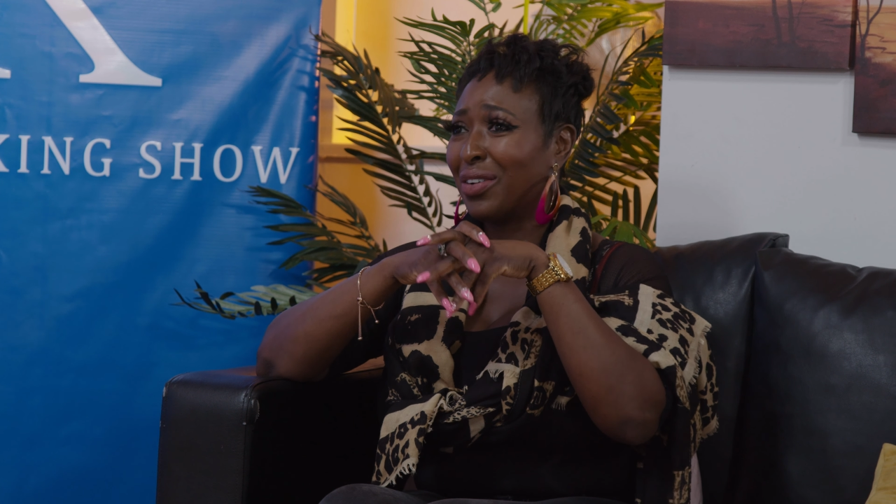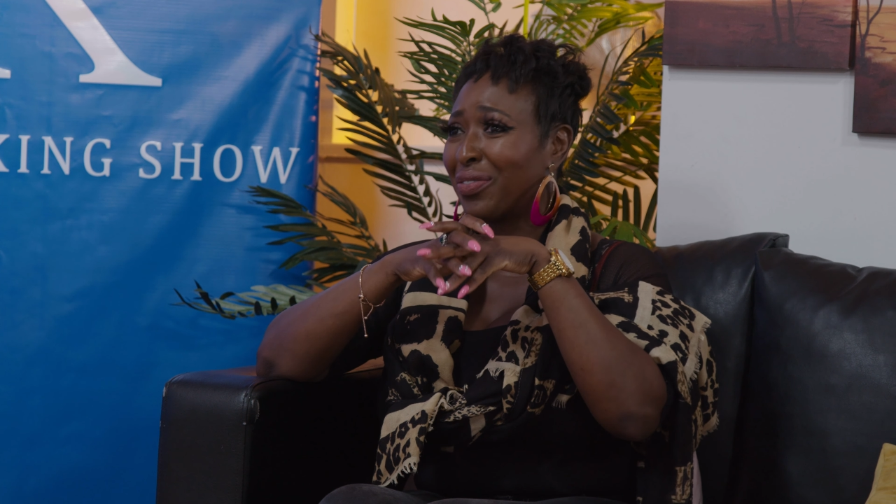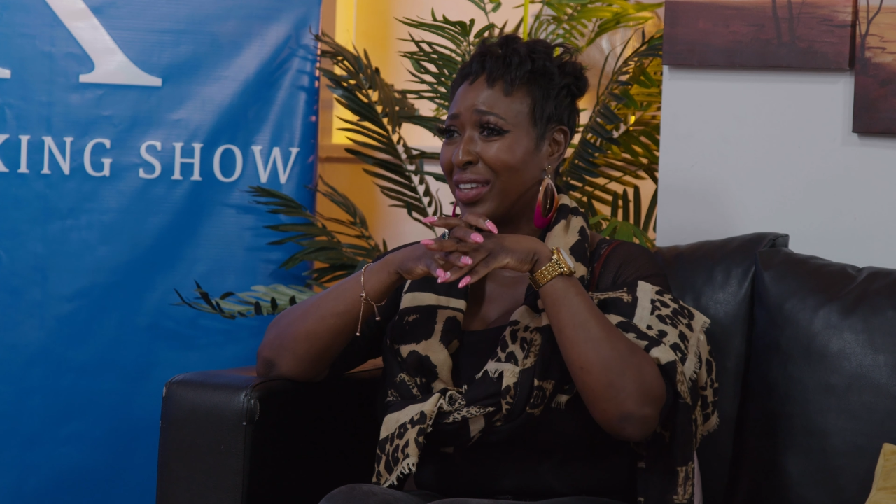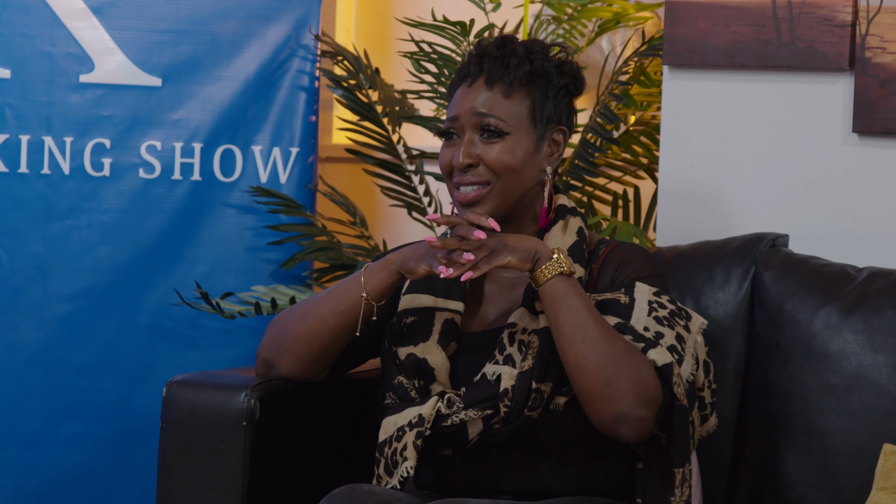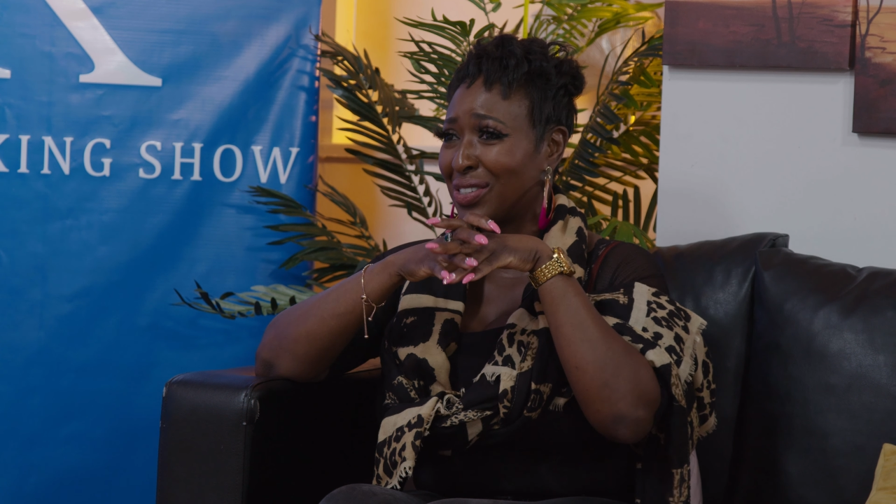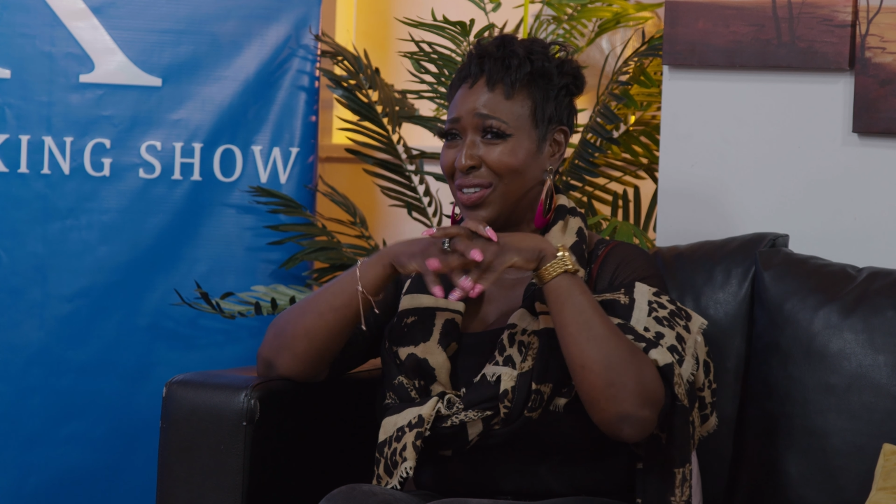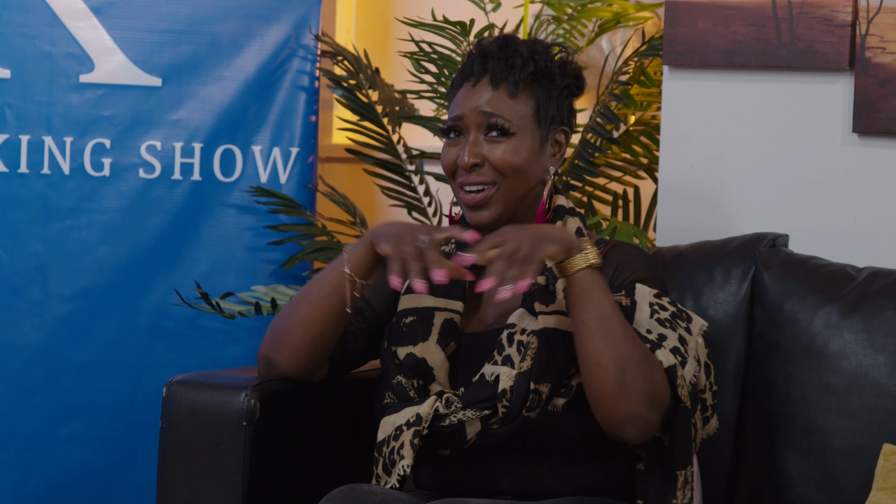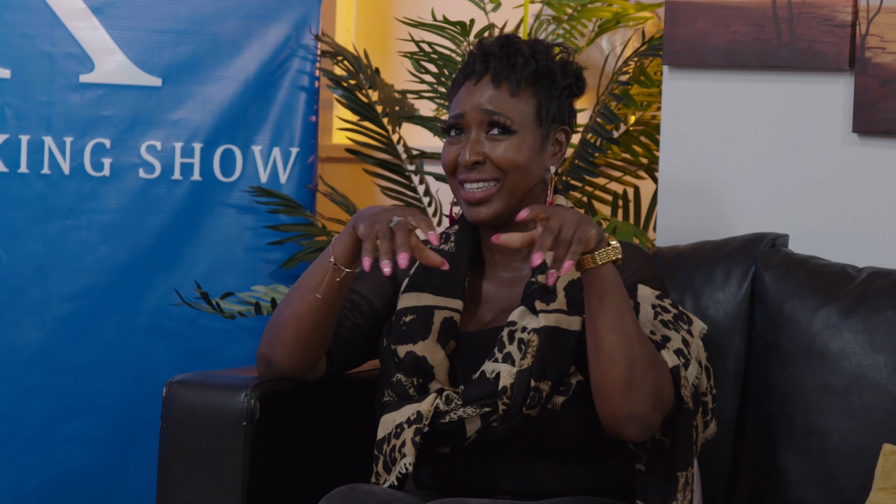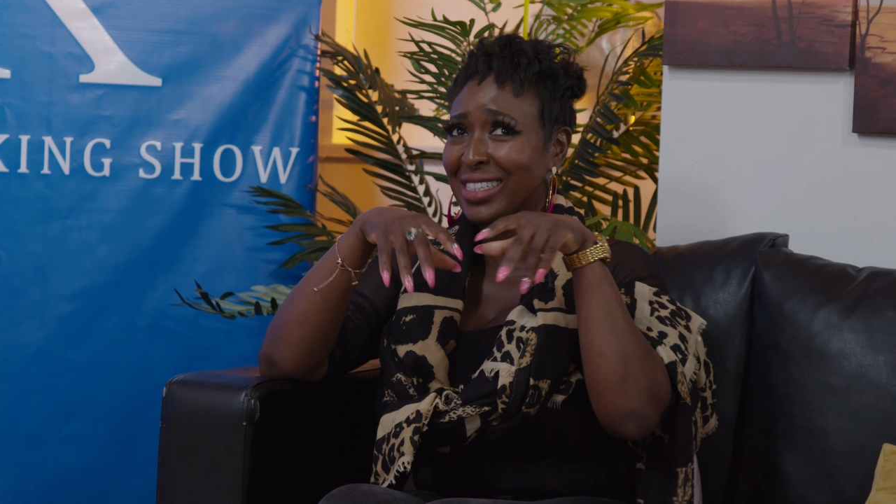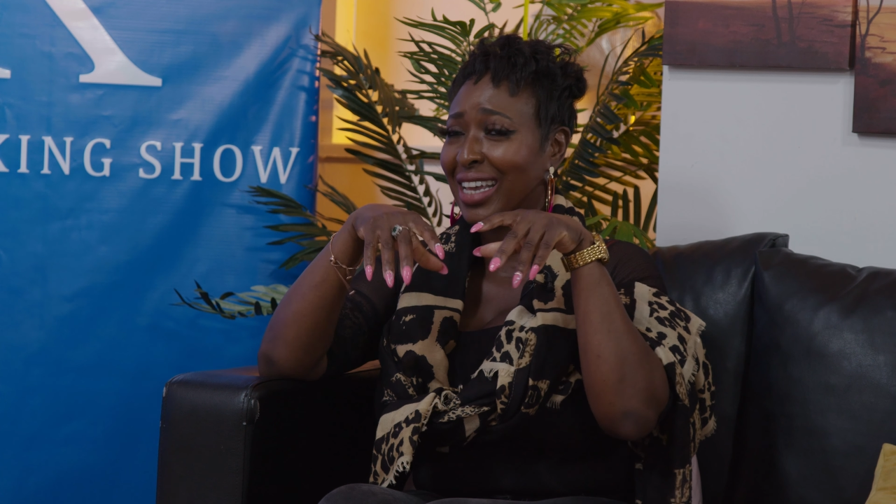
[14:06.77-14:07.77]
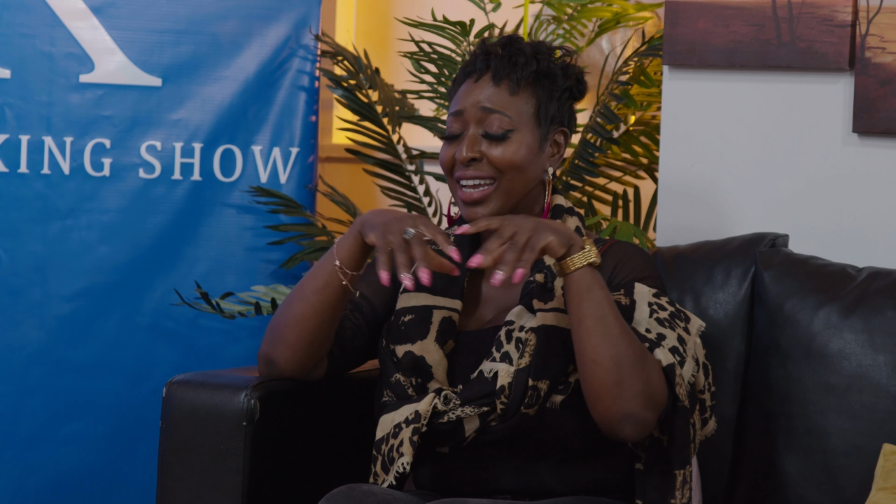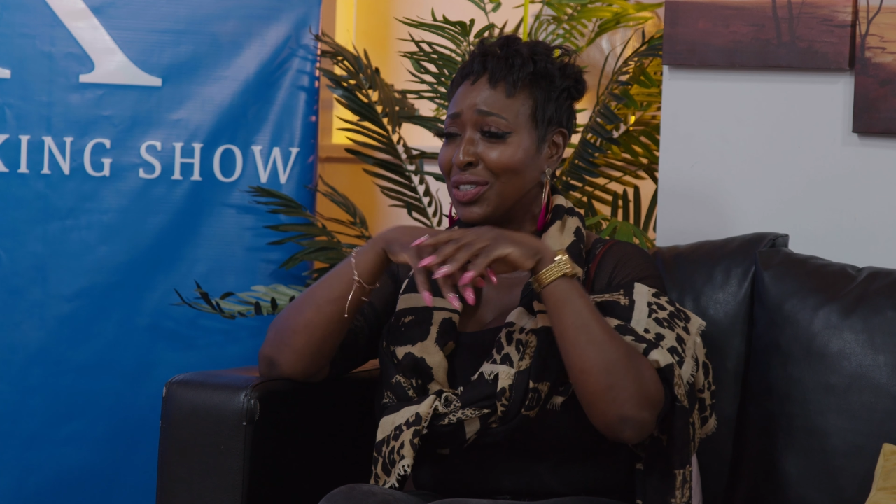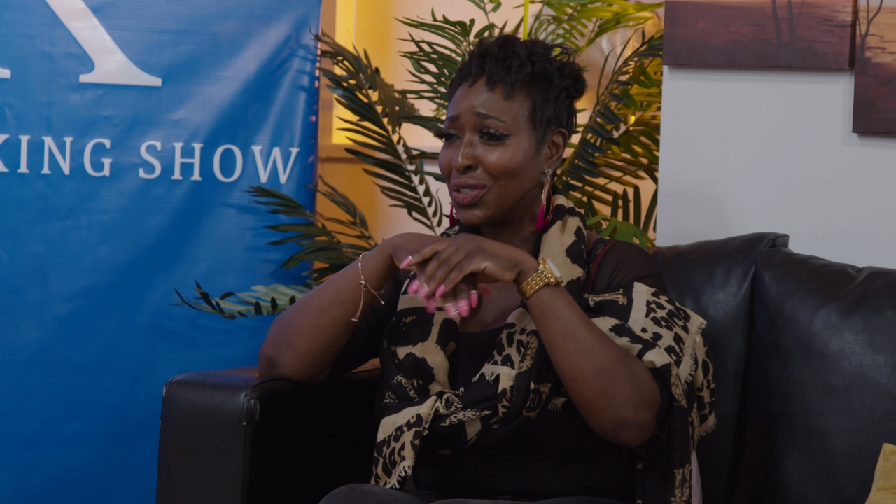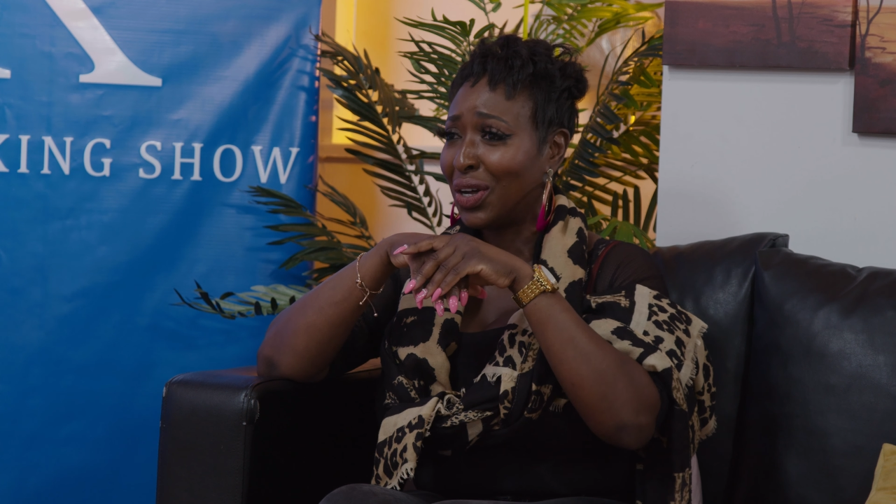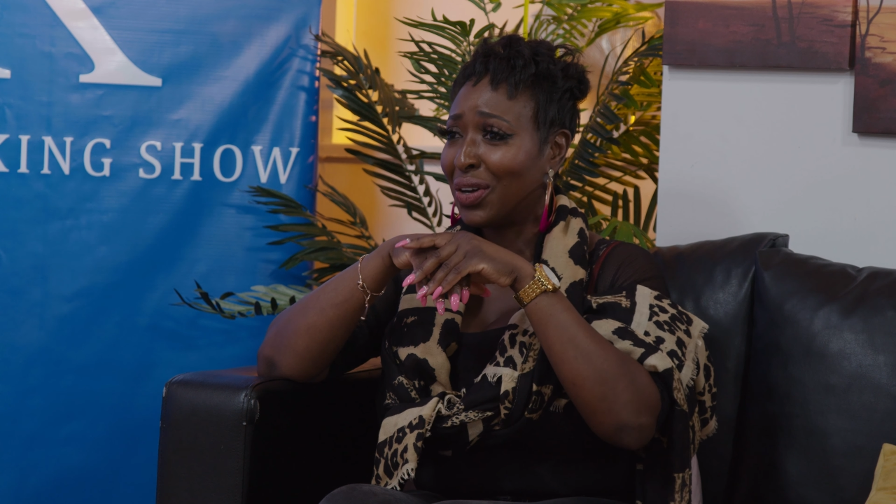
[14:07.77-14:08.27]
I don't think so, not at this
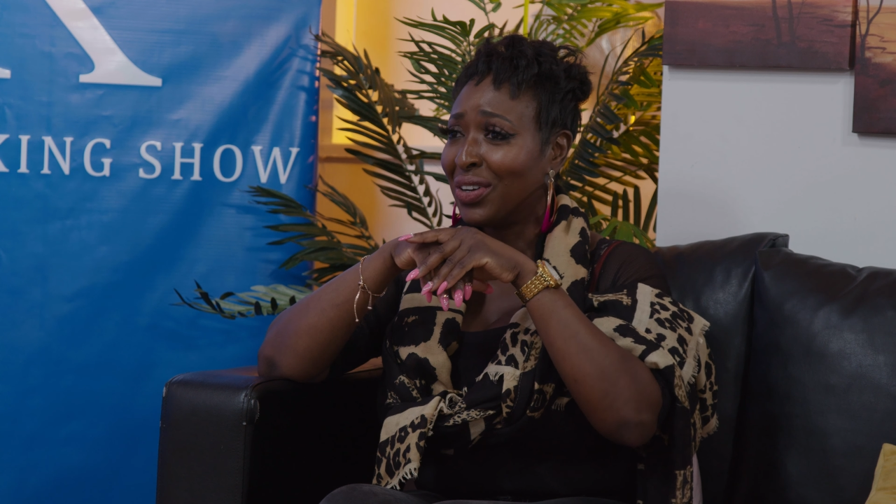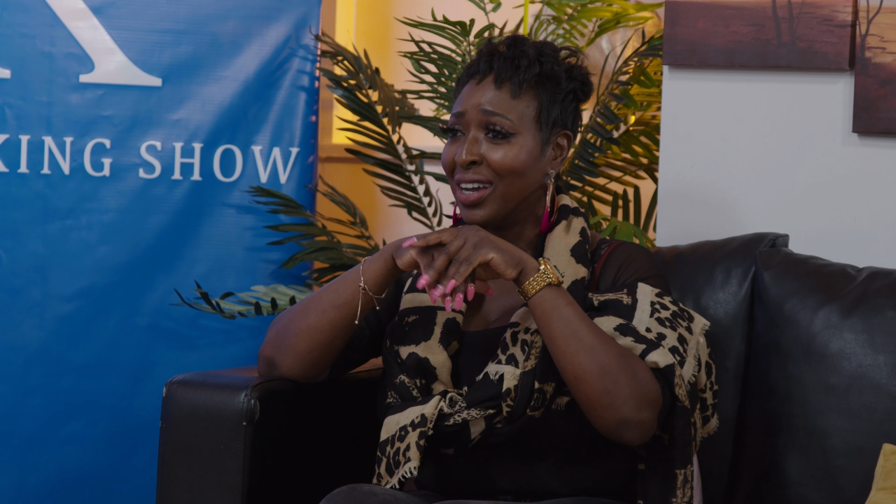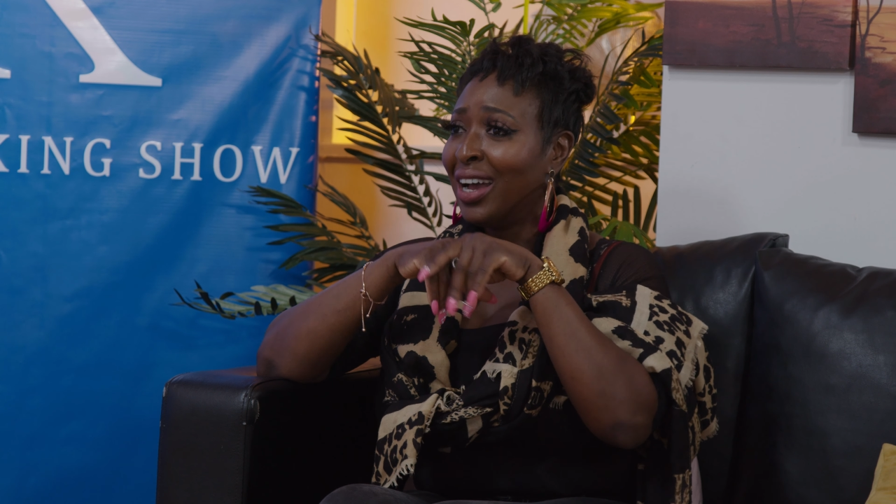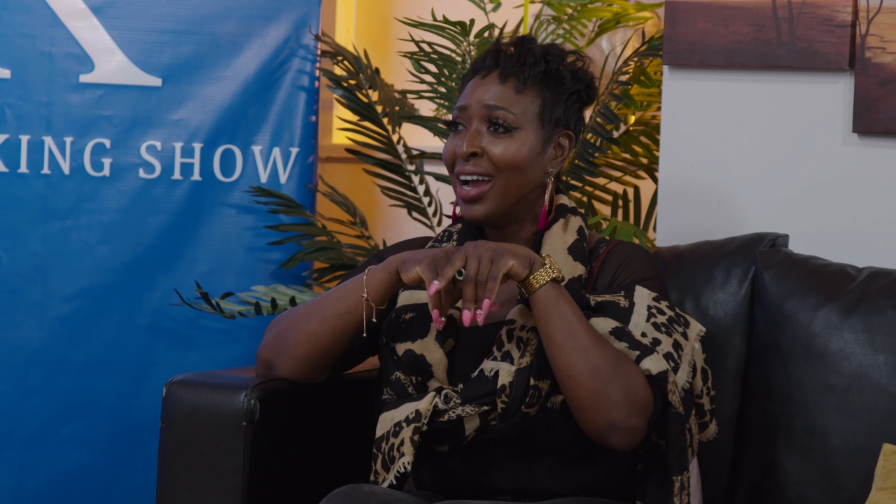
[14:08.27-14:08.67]
age, you know.